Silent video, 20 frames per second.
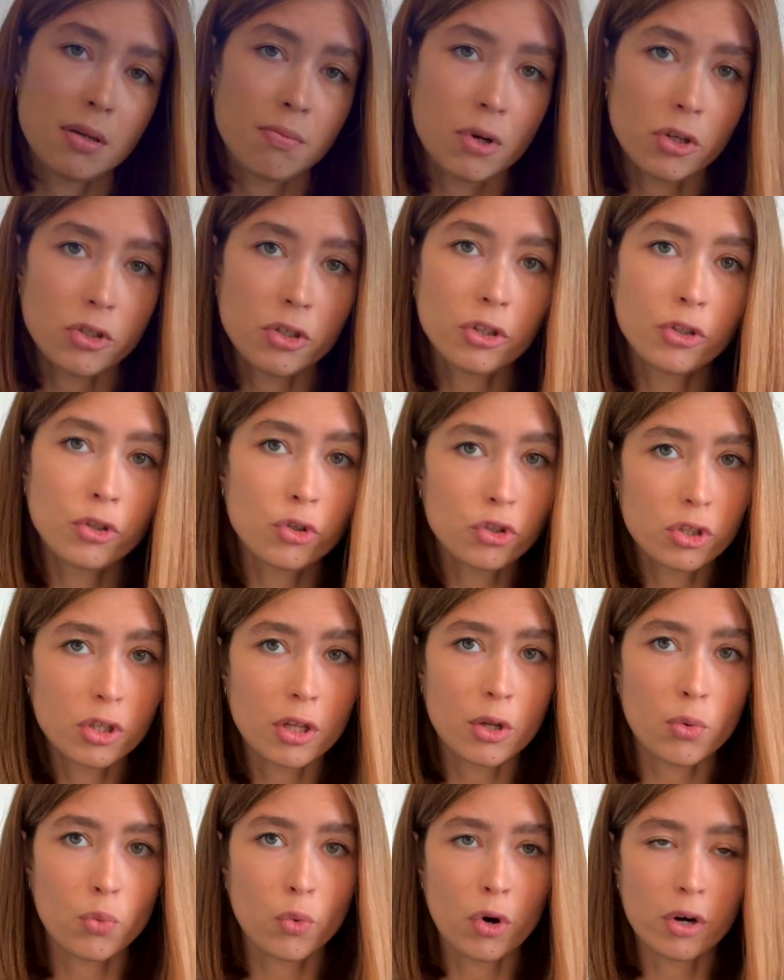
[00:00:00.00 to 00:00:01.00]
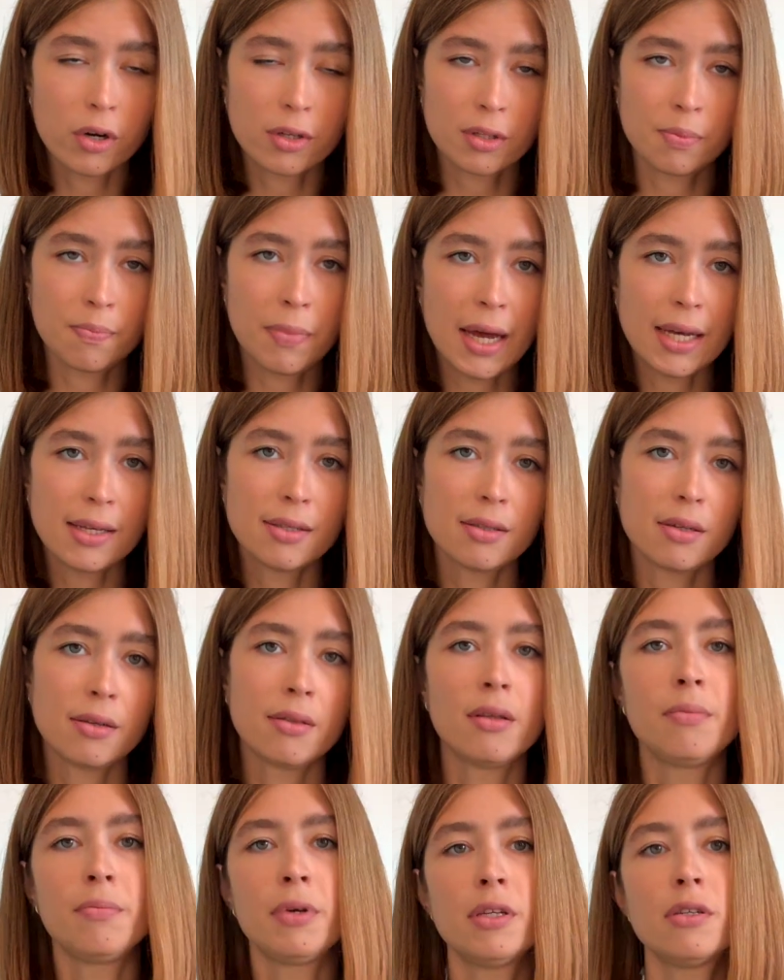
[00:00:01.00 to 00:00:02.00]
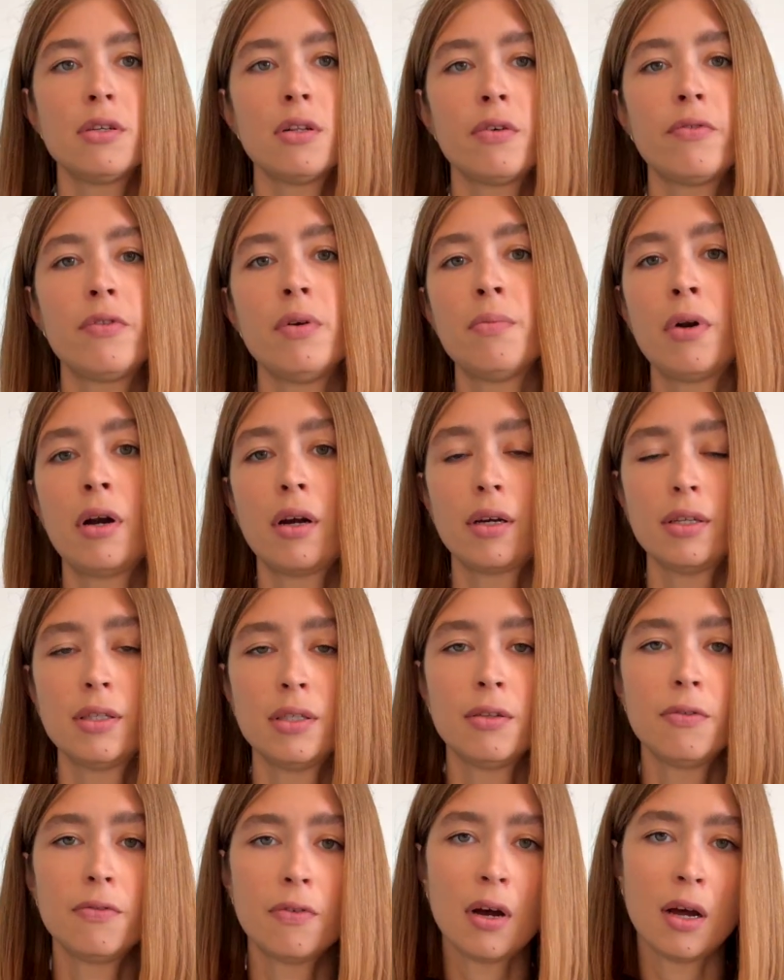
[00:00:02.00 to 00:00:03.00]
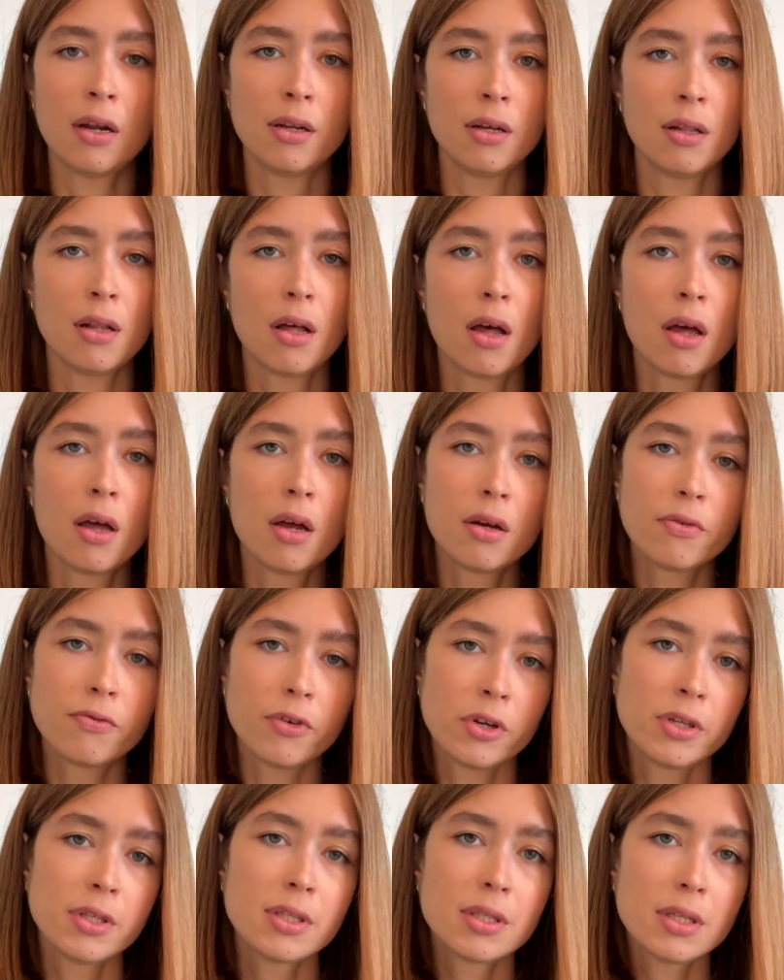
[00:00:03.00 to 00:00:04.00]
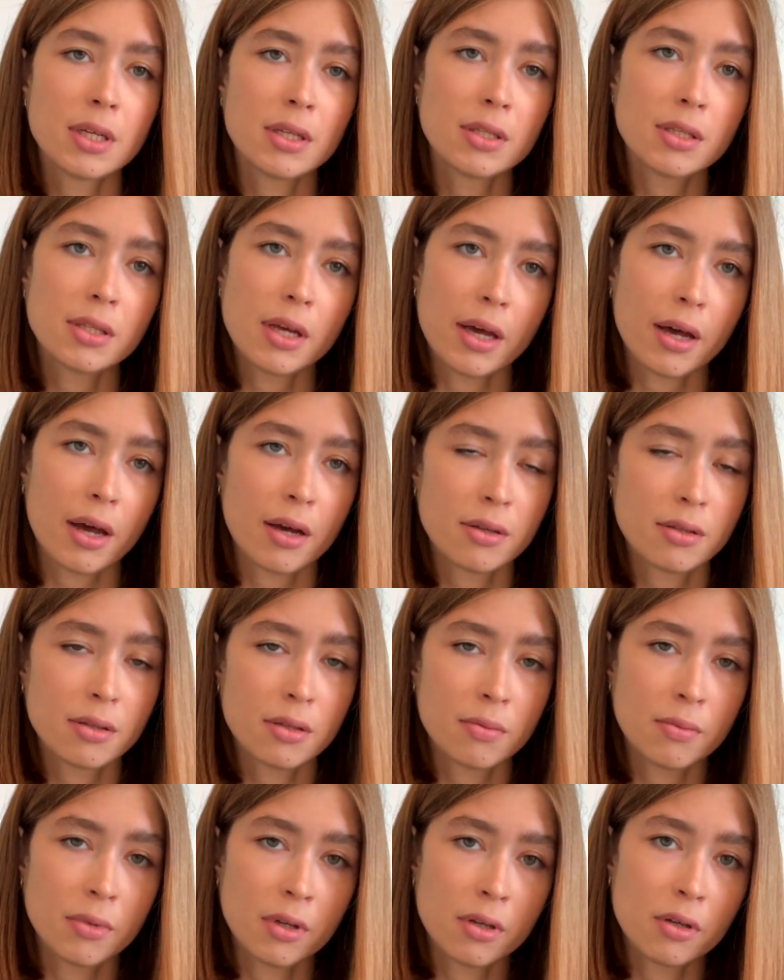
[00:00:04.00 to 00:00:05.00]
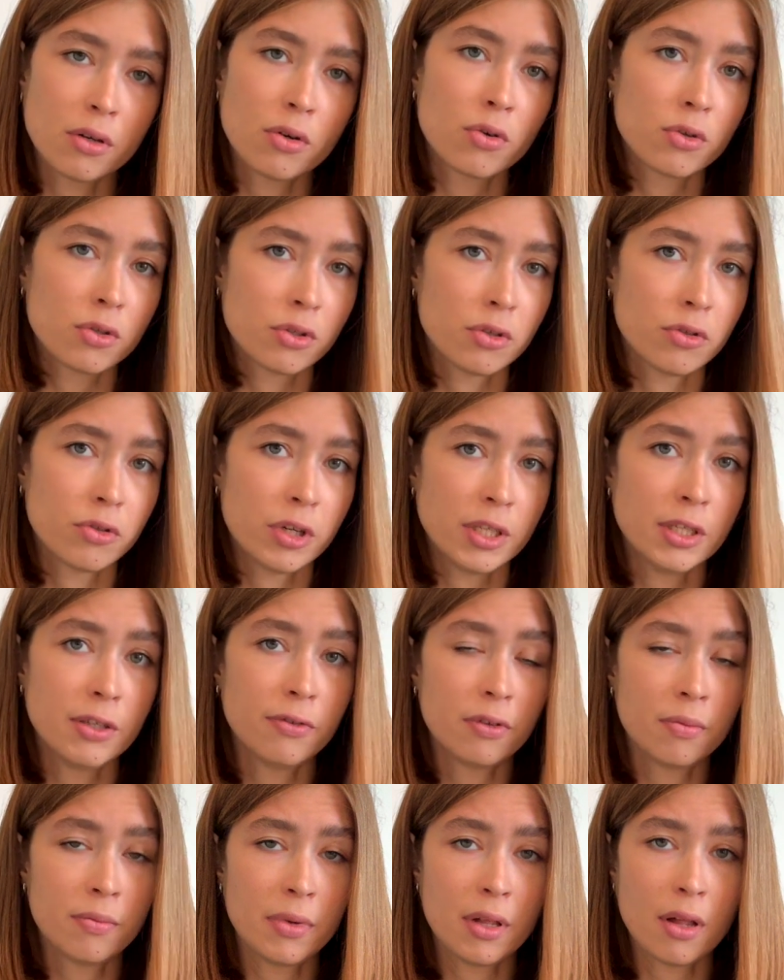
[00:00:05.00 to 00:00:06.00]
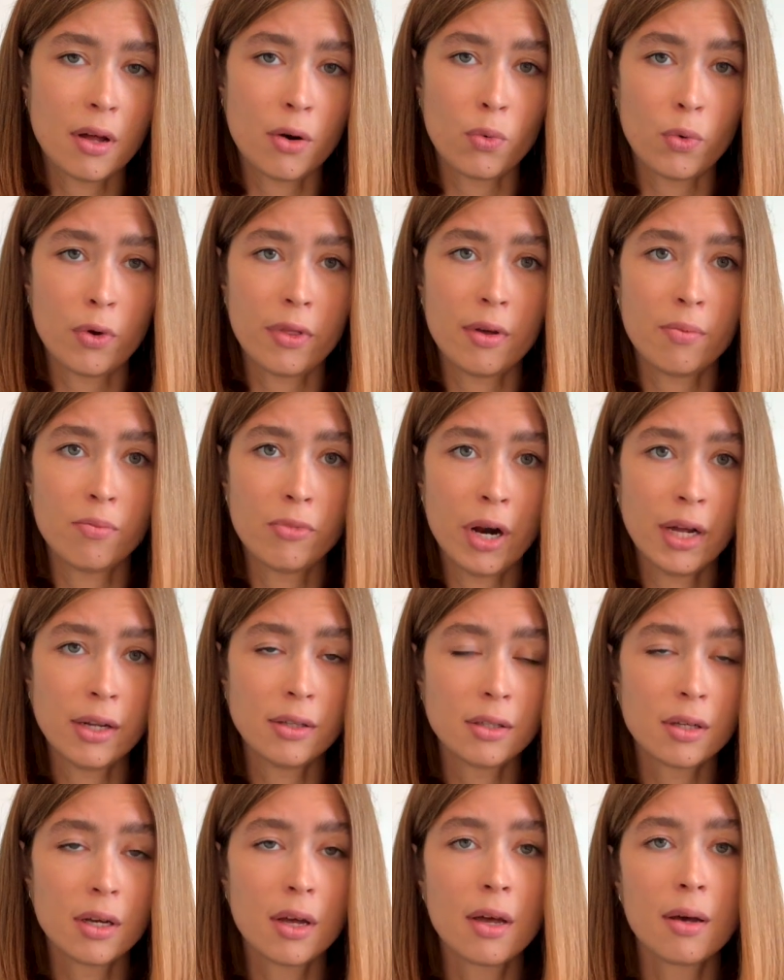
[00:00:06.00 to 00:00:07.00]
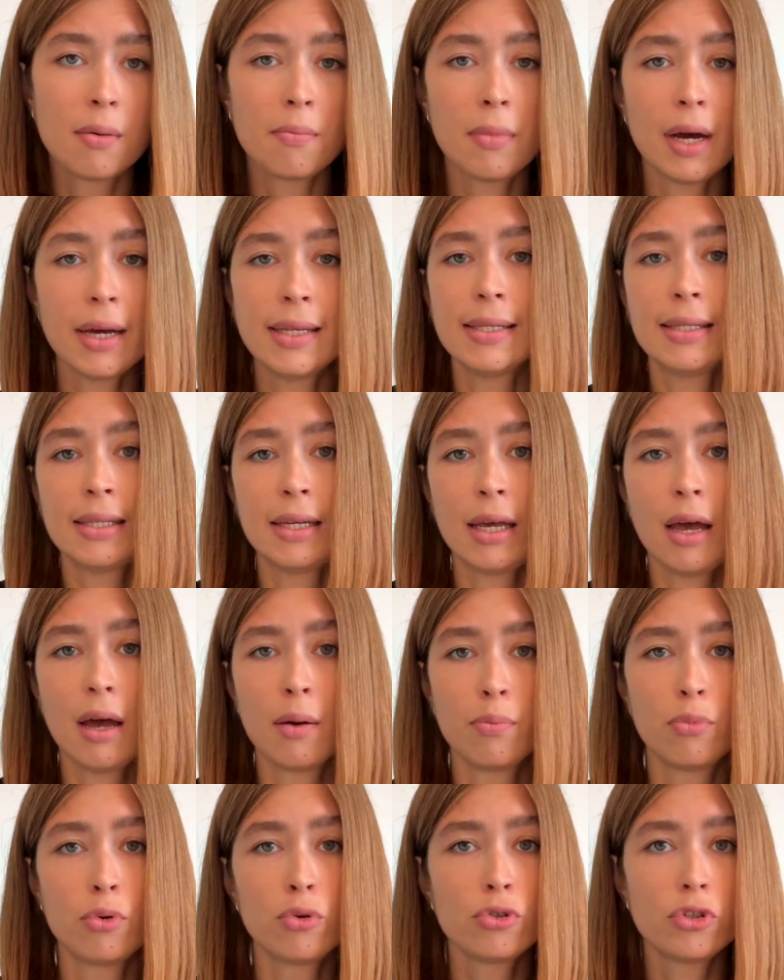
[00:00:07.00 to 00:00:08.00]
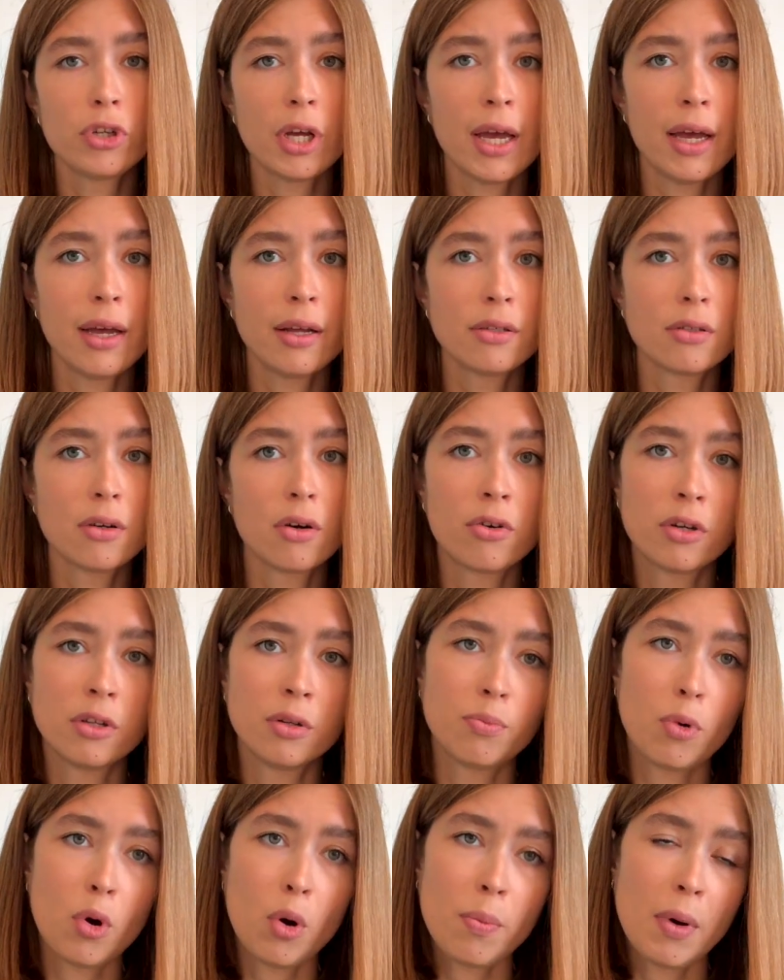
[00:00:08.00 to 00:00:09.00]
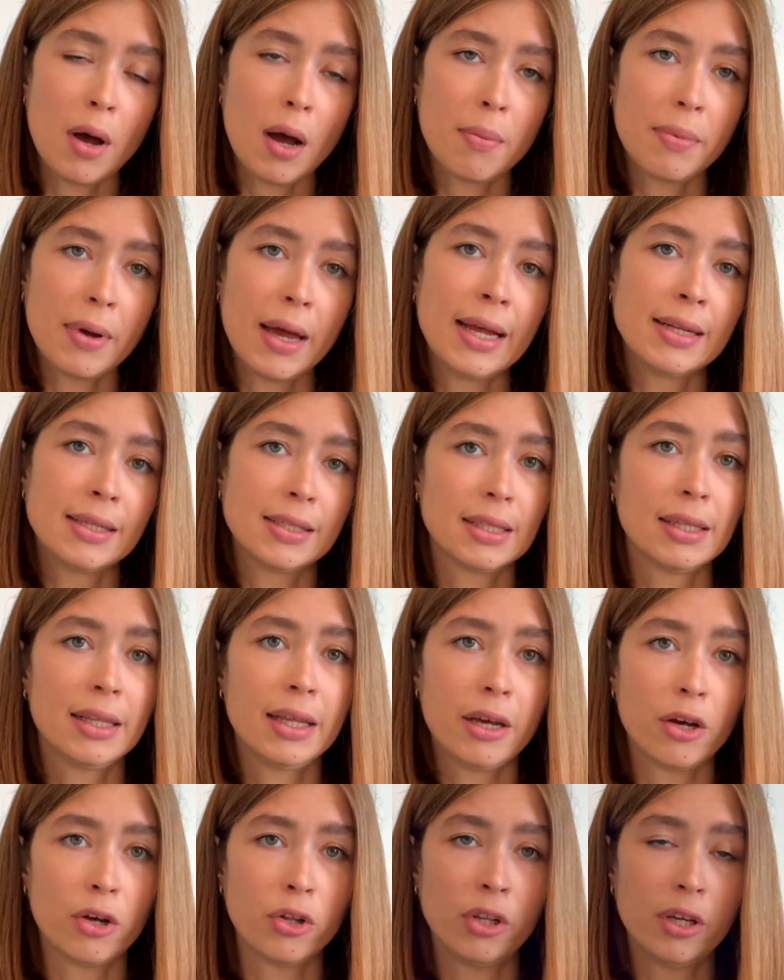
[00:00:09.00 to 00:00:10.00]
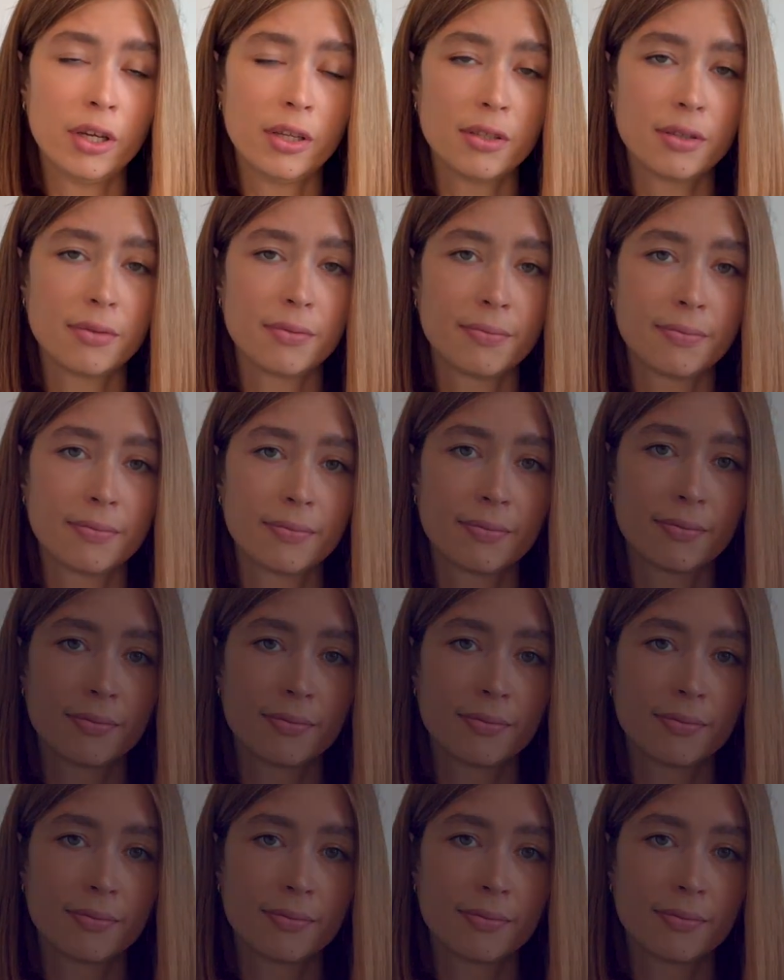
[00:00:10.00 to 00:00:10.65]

model usually works best in the middle of the marketing funnel. For instance, a customer who's already familiar with a brand might see a push ad or a pop-up and click on it. The